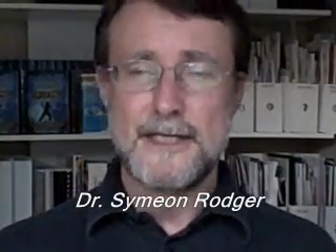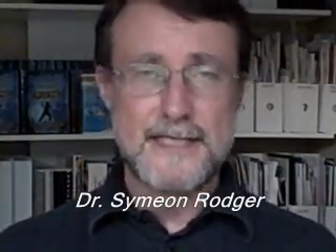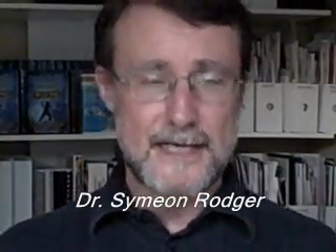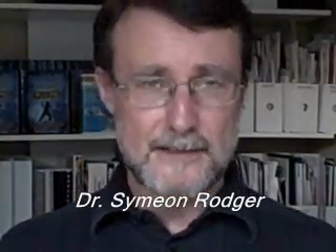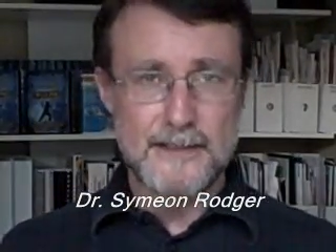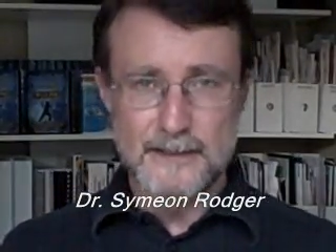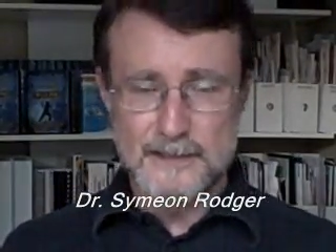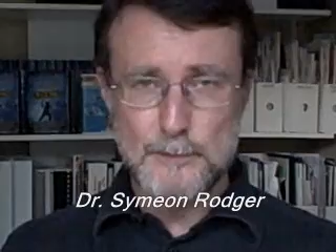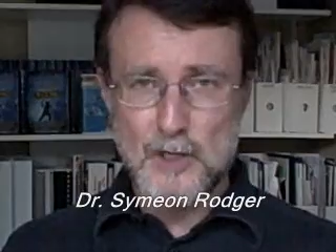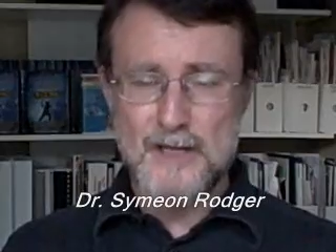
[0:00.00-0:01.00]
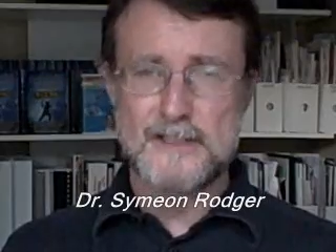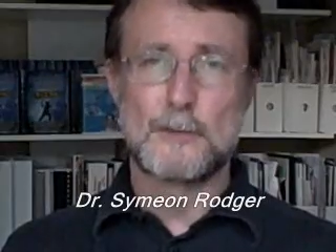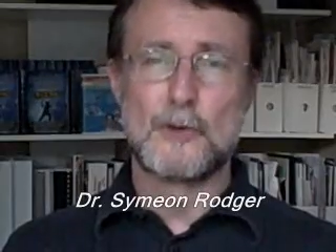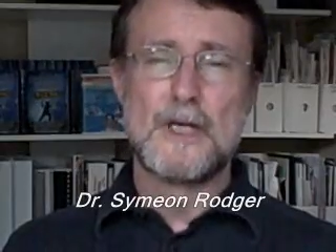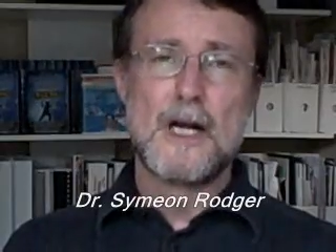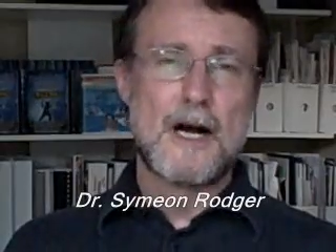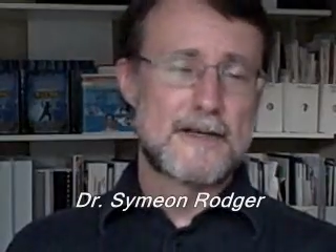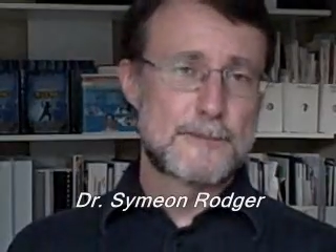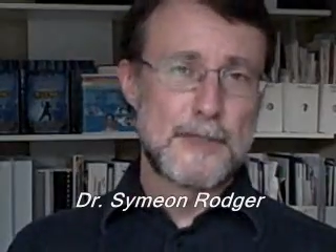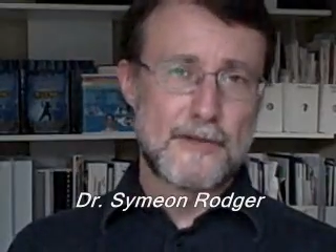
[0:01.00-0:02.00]
And yet, it is possible.
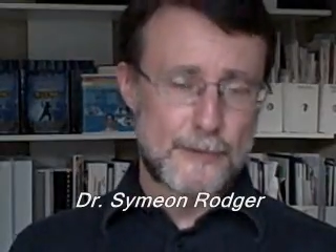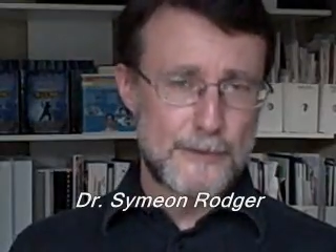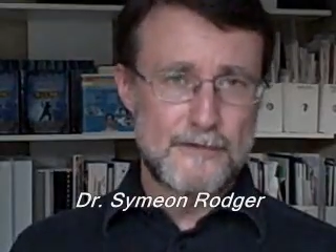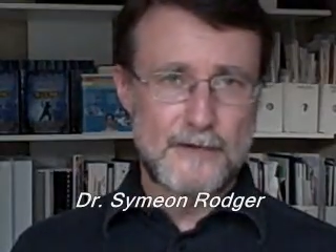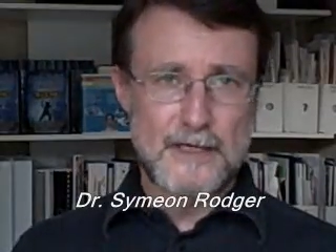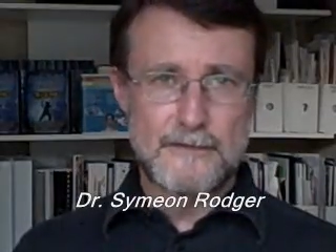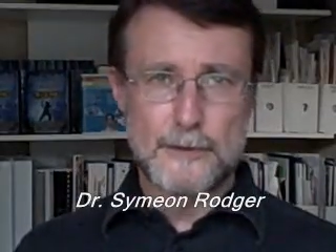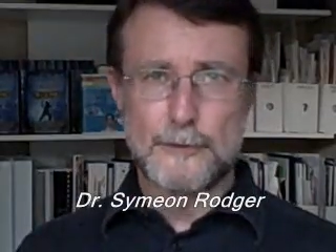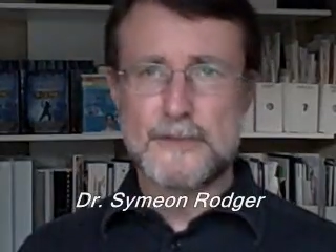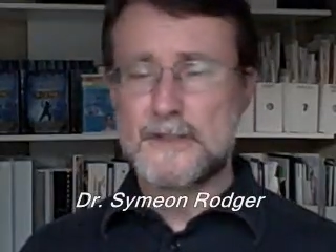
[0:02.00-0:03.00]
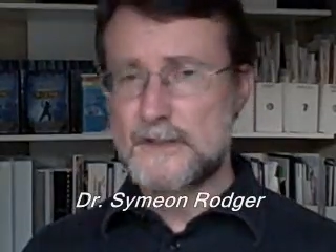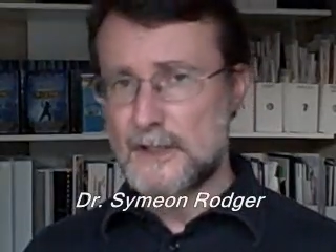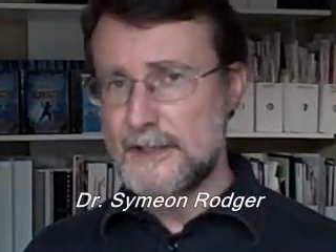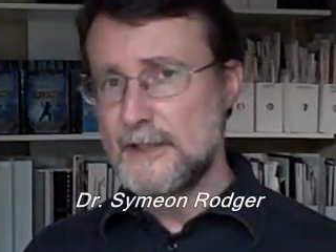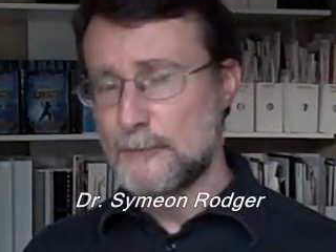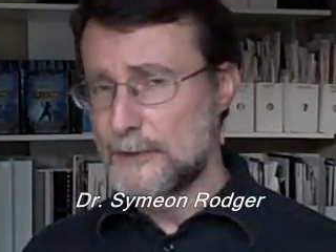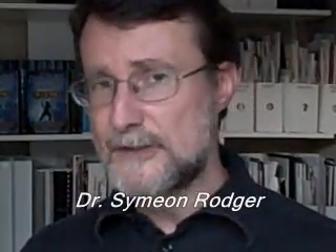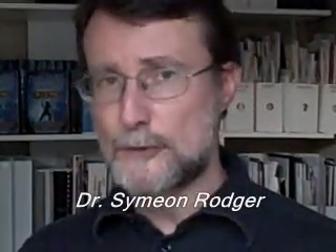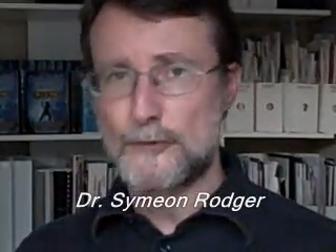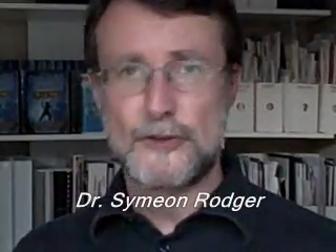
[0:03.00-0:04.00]
I spent 35 years studying,
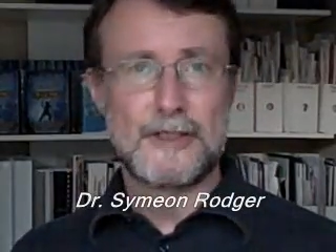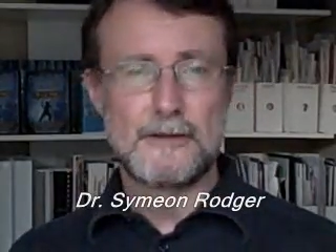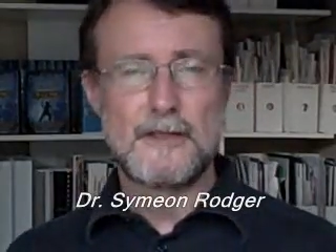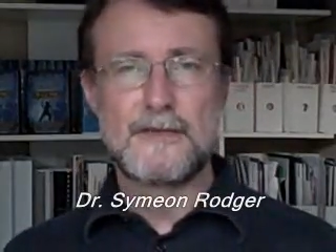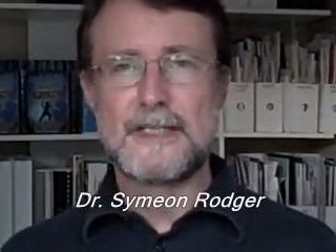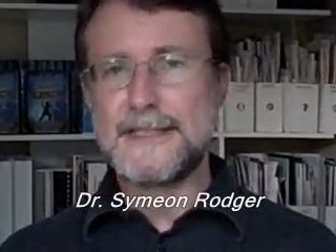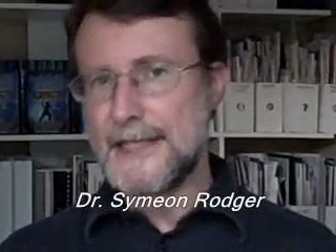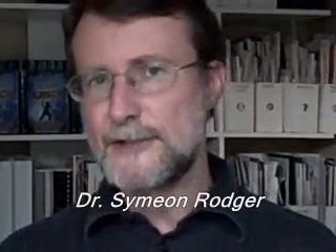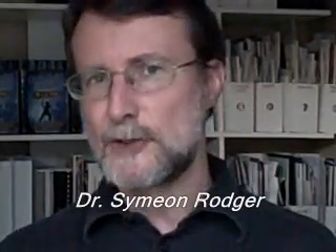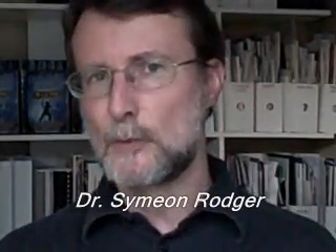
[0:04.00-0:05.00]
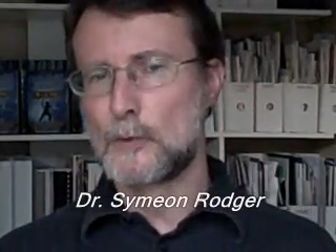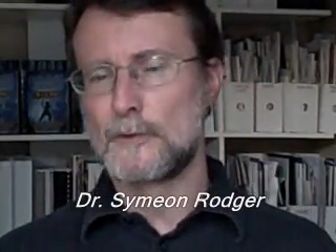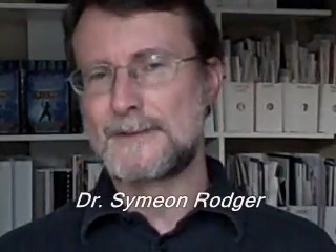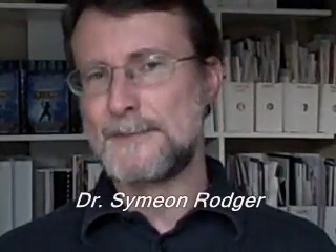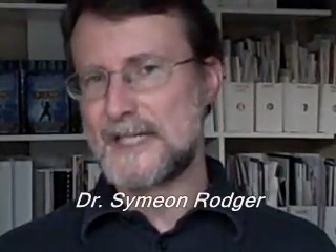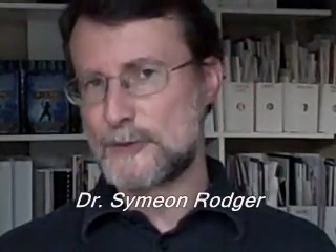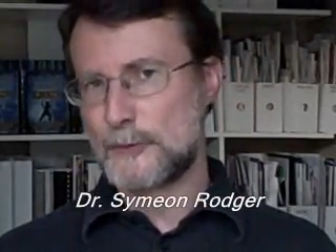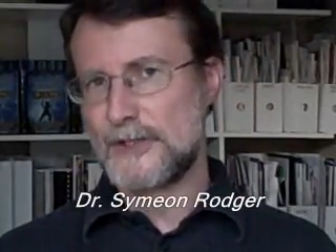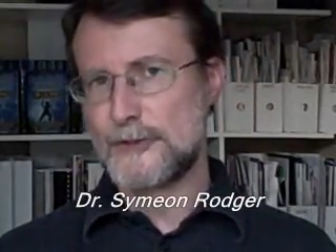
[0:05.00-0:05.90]
researching, and living the ancient world's best